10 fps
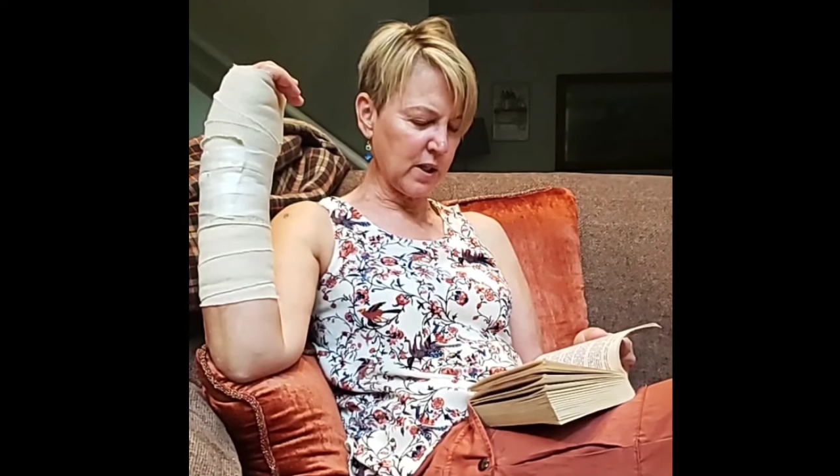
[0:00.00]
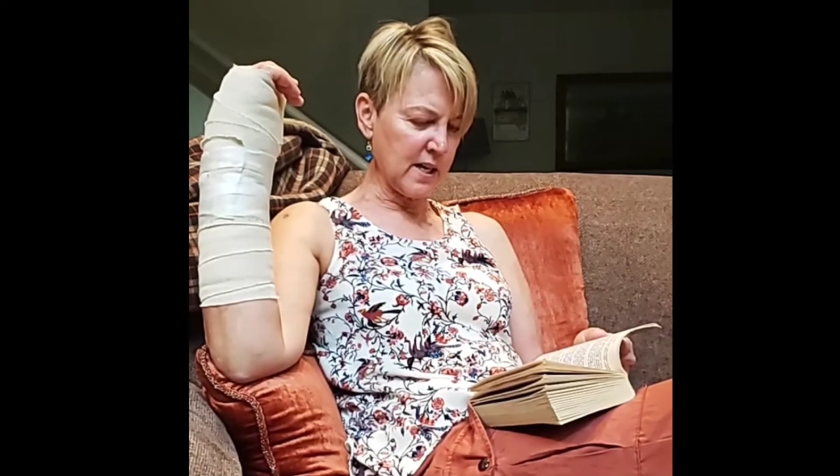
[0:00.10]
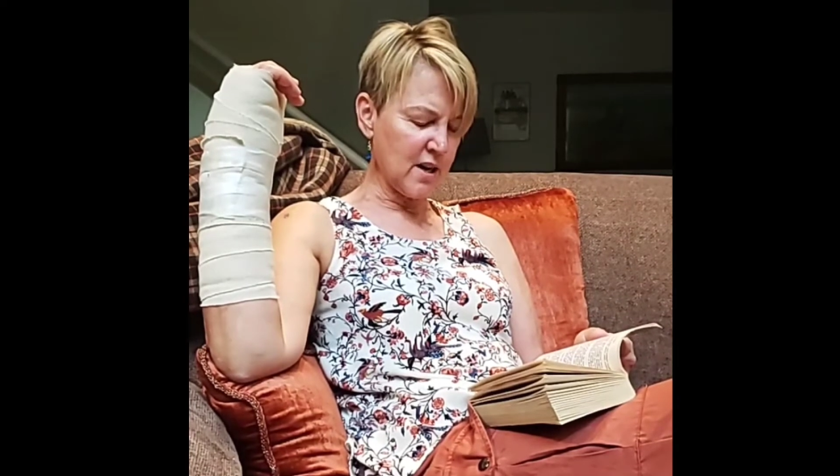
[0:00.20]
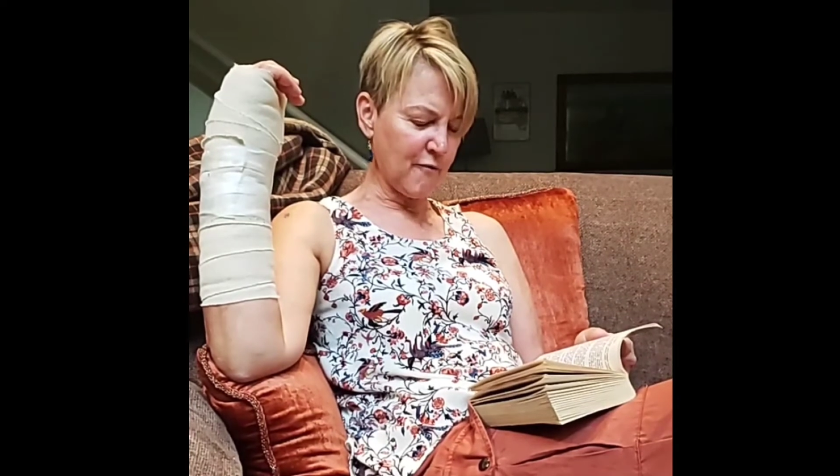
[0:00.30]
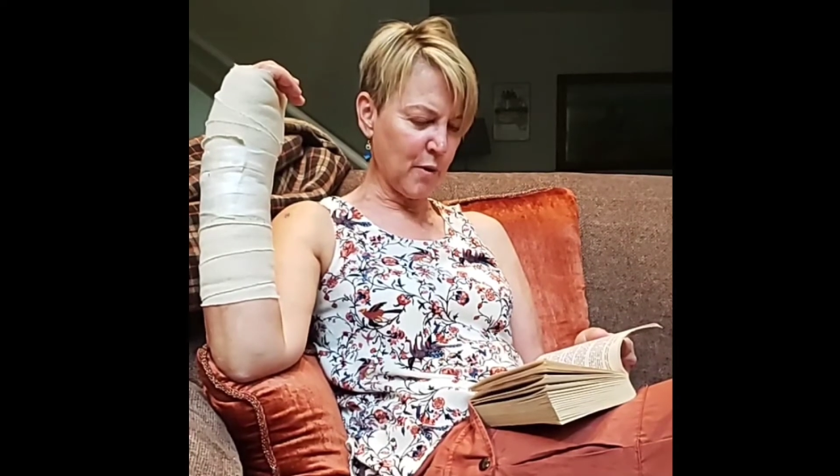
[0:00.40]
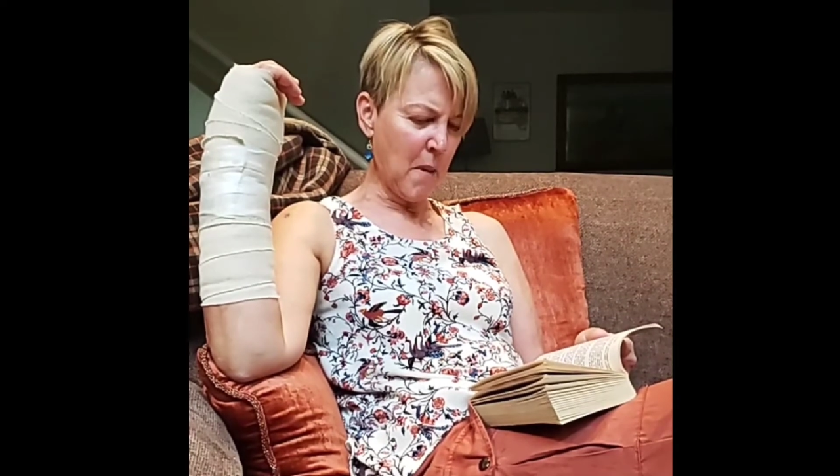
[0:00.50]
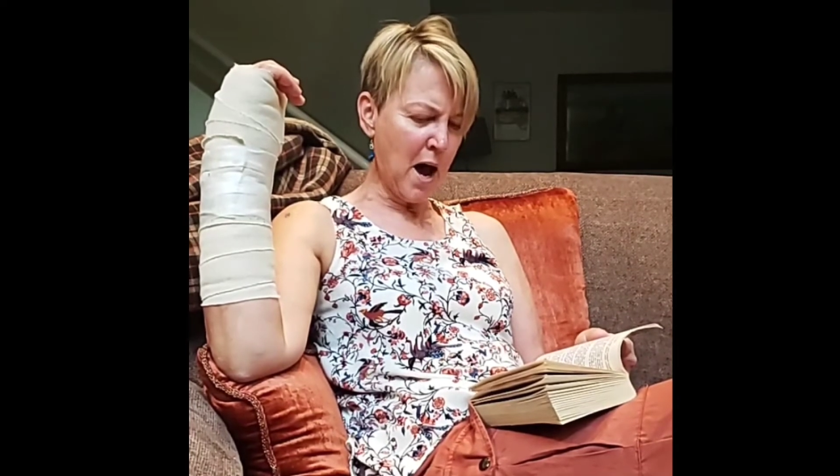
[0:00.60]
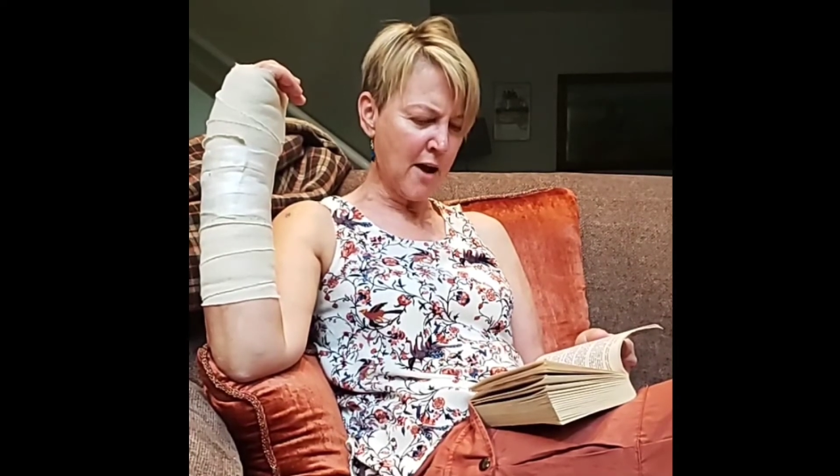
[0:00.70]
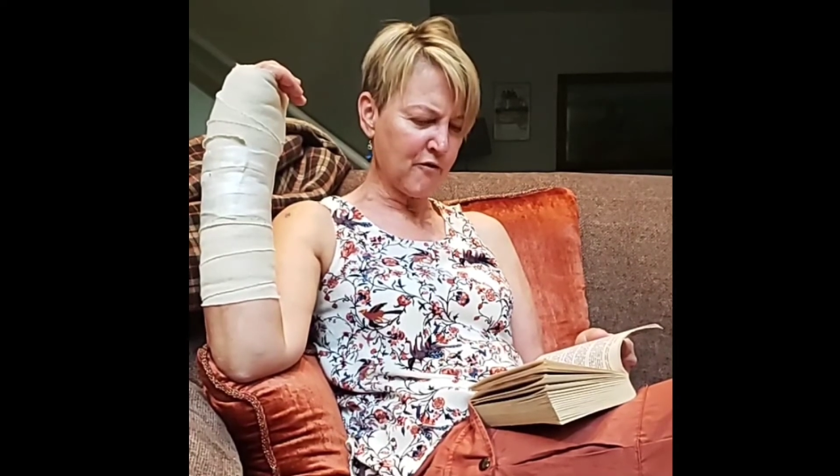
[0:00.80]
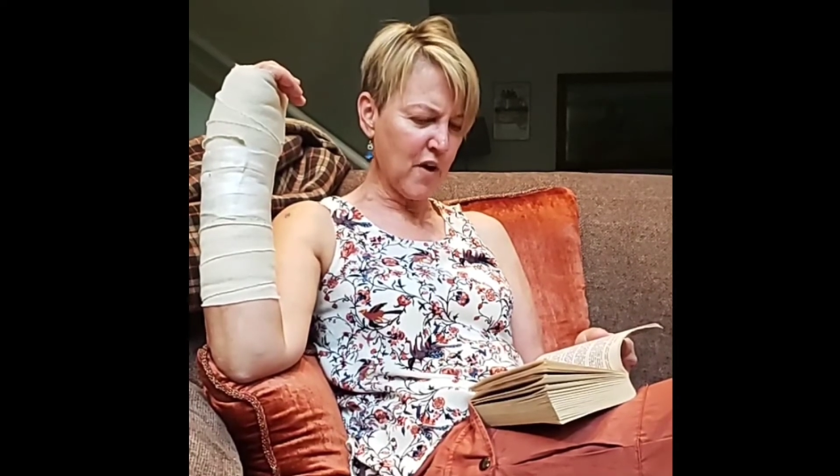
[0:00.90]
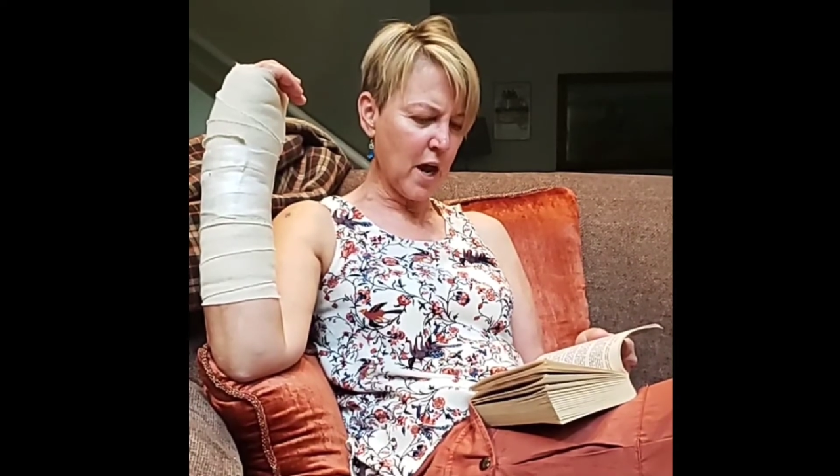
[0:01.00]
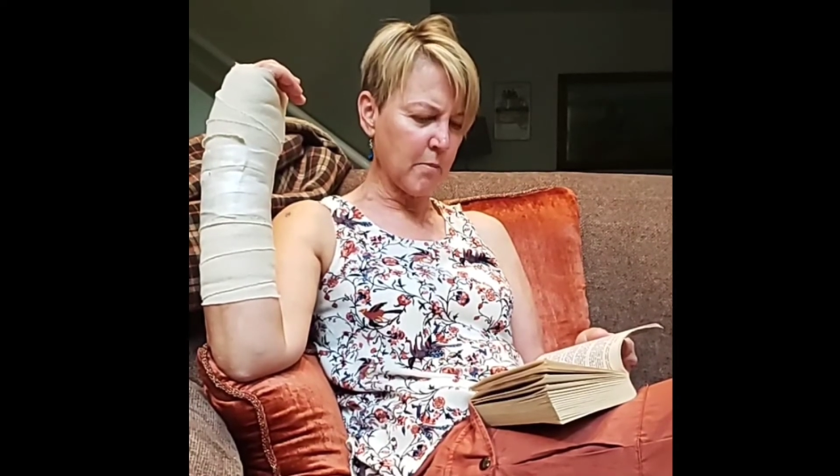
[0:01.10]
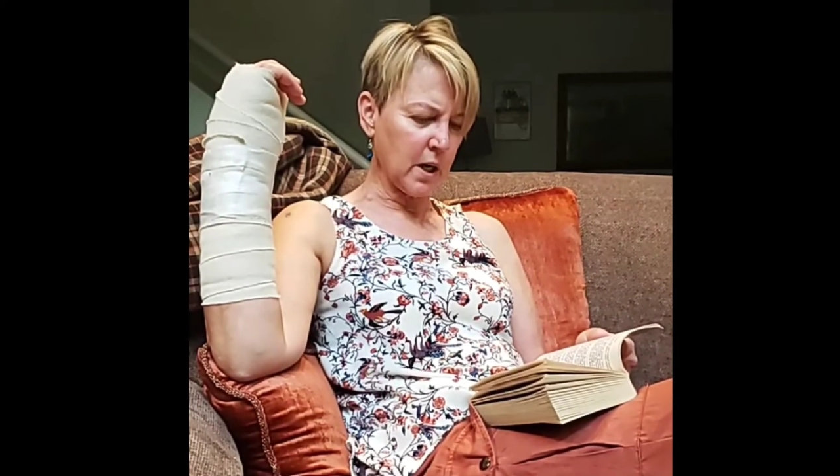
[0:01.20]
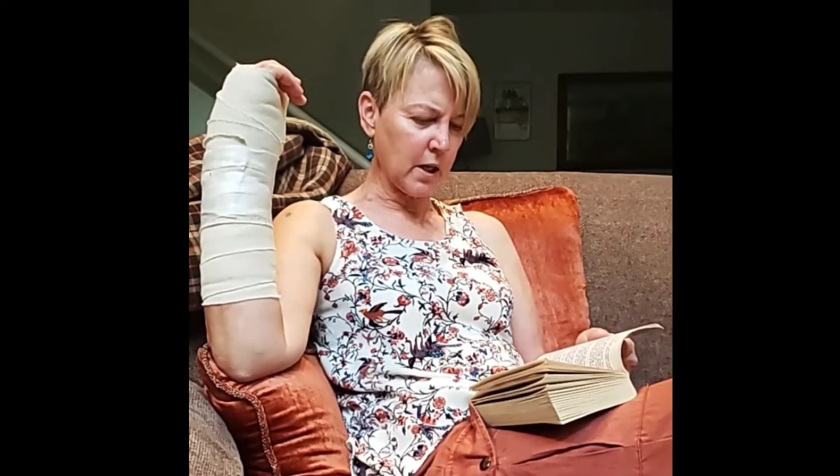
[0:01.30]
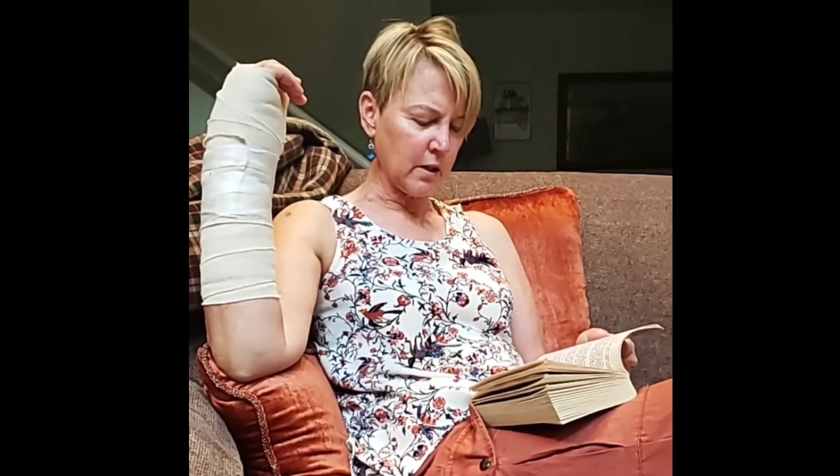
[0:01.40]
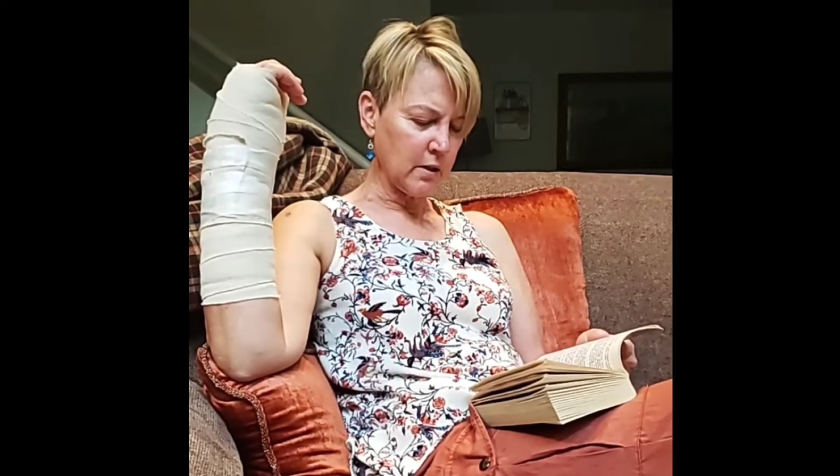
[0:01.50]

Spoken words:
enough for my family."